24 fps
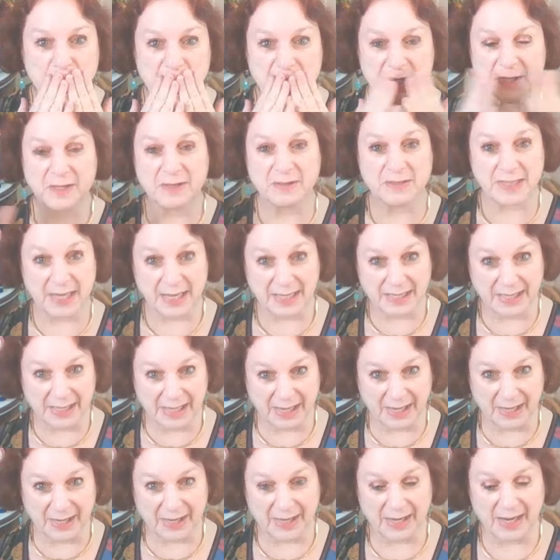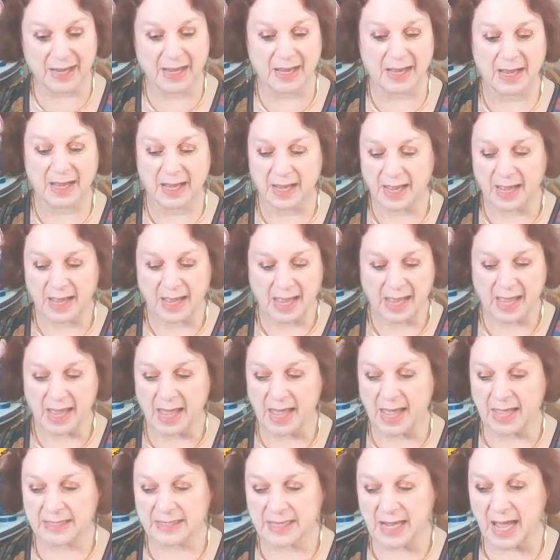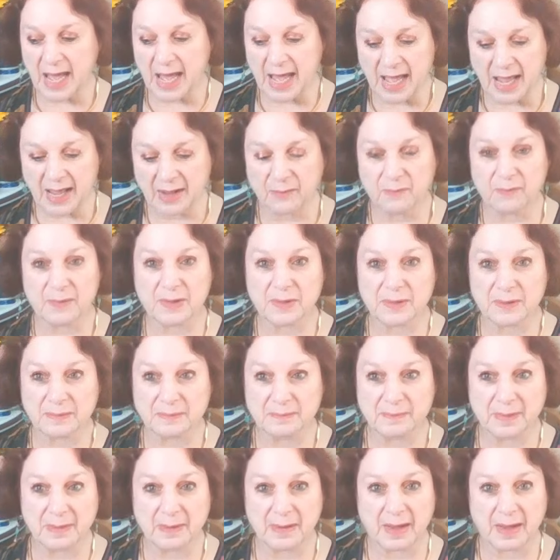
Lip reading: you take care, and I will